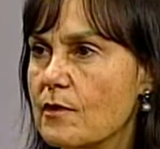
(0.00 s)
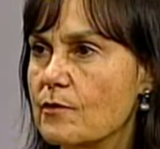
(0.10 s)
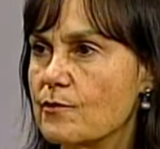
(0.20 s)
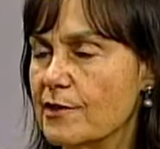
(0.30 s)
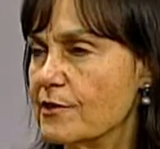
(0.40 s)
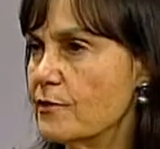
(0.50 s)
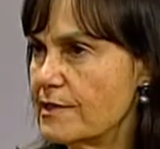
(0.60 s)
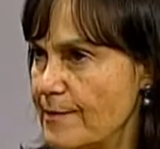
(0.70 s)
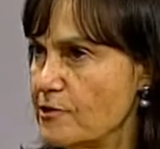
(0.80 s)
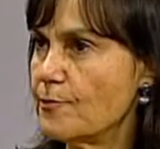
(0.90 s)
we do a
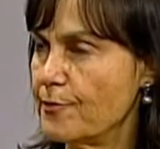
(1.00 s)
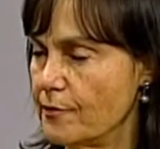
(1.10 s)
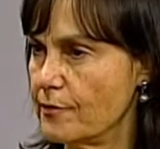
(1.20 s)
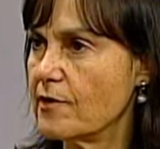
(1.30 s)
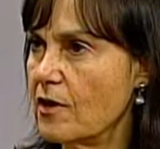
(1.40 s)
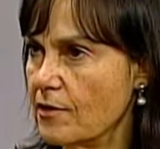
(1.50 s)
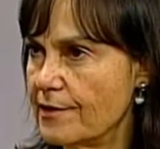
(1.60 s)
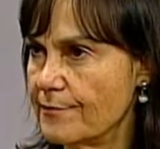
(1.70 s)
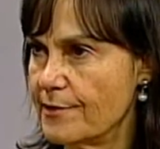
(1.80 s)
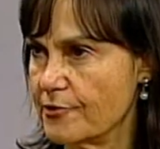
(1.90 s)
special protocol, and
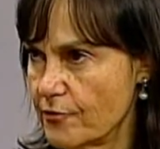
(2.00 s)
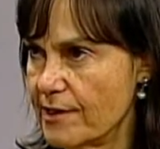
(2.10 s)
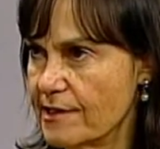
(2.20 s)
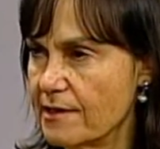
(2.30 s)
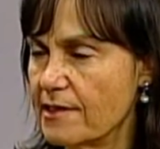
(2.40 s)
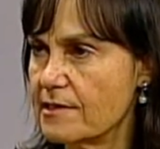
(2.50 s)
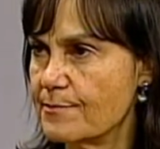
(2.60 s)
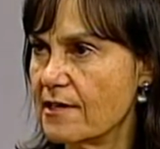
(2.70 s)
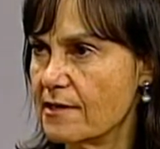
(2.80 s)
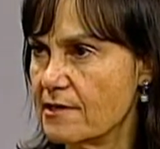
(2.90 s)
I've been trained in this
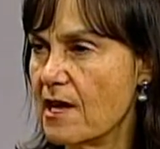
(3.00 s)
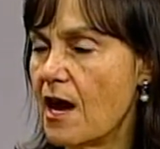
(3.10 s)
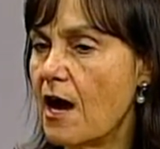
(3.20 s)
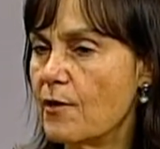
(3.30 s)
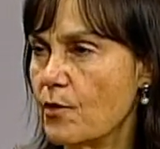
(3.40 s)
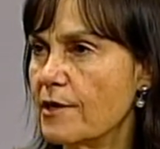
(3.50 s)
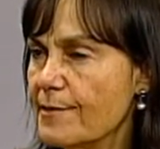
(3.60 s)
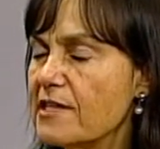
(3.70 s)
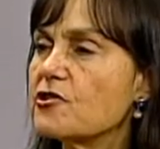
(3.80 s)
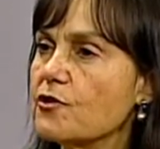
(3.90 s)
because I
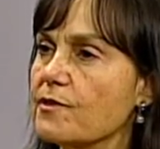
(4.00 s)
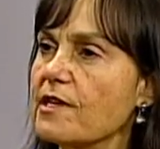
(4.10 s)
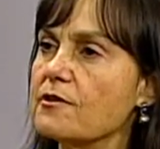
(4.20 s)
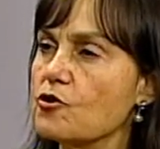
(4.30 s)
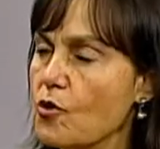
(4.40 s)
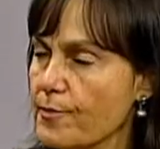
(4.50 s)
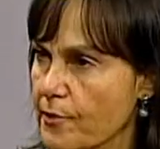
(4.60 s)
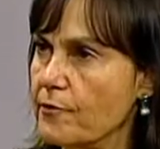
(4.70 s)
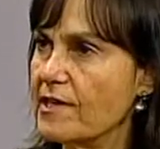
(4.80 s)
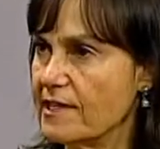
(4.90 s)
want to make sure that
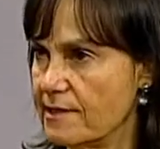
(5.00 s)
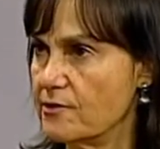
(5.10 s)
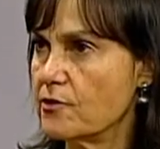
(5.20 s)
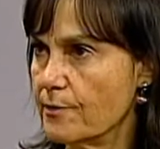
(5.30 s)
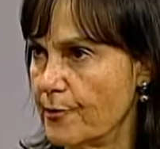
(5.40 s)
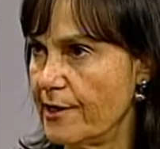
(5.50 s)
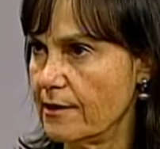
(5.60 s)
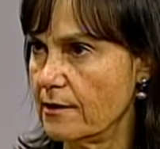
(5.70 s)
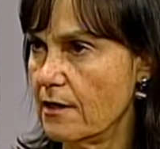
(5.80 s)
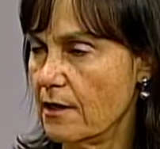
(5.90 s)
no mercury gets into the
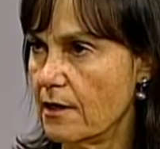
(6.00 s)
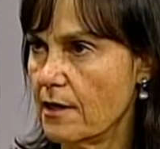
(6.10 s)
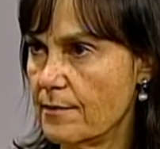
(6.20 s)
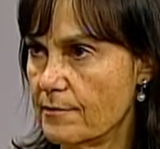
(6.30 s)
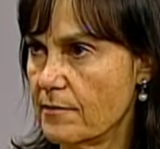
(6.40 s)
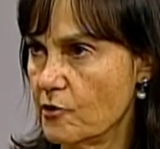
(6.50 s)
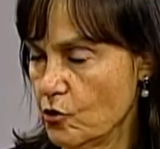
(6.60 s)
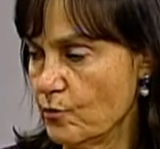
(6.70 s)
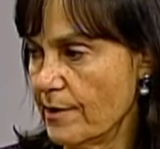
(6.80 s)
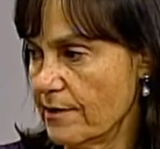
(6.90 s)
brain.
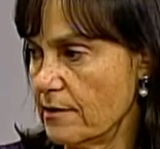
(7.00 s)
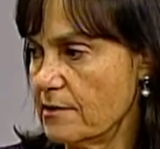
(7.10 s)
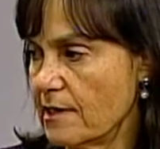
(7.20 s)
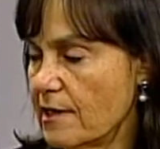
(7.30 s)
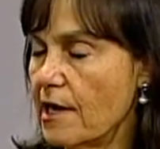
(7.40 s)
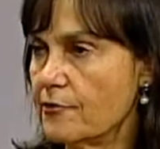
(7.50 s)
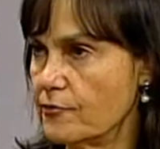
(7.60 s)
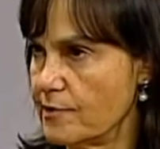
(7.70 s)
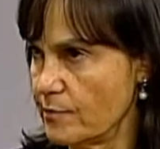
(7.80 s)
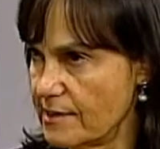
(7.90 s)
You know, my
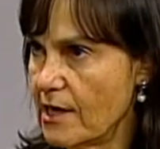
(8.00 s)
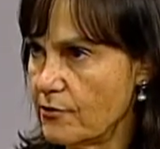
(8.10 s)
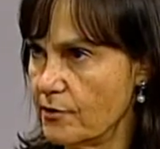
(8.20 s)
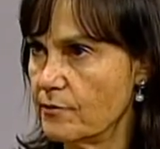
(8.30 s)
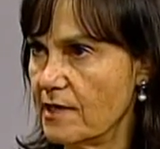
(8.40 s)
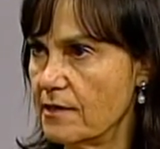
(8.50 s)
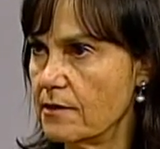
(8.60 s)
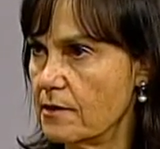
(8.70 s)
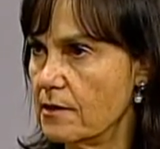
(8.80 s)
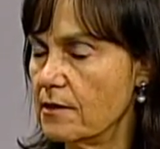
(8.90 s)
psychiatrist will tell you
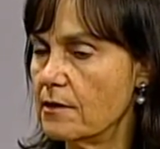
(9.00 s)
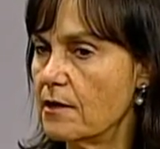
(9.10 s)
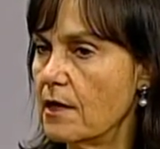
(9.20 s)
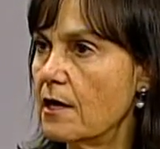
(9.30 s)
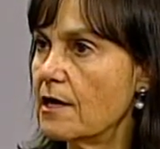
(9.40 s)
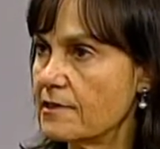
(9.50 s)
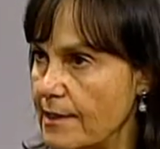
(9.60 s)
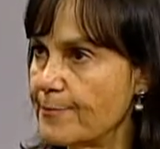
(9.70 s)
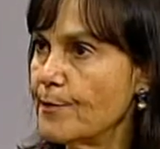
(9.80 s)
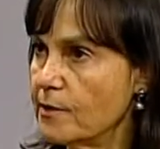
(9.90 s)
that the
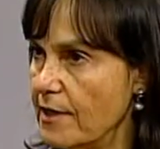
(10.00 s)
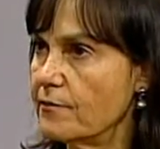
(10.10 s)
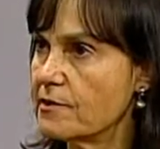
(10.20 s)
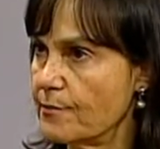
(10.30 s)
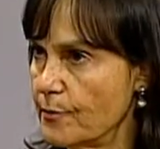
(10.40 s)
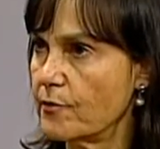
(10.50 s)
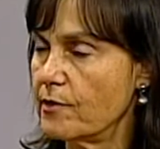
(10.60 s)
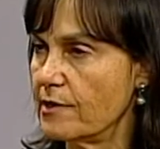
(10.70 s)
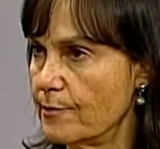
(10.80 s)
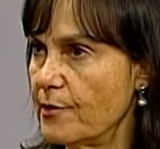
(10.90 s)
acceptable levels of
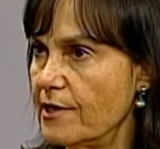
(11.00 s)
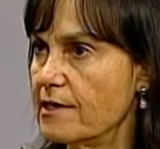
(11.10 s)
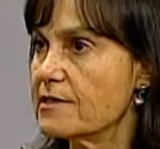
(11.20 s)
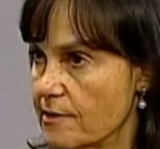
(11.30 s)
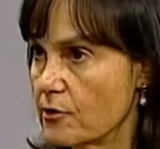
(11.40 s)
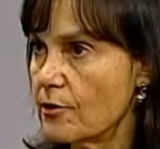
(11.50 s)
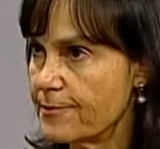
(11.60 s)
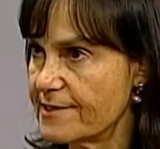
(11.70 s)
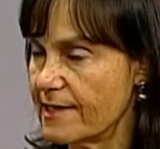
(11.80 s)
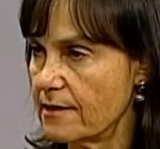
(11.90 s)
mercury in the brain is
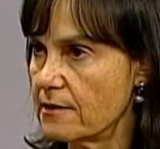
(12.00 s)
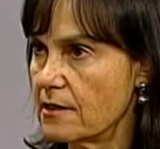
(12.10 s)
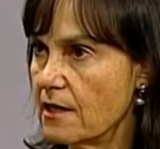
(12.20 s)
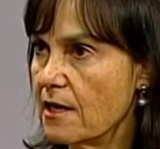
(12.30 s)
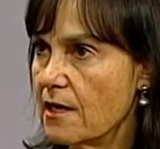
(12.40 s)
0%.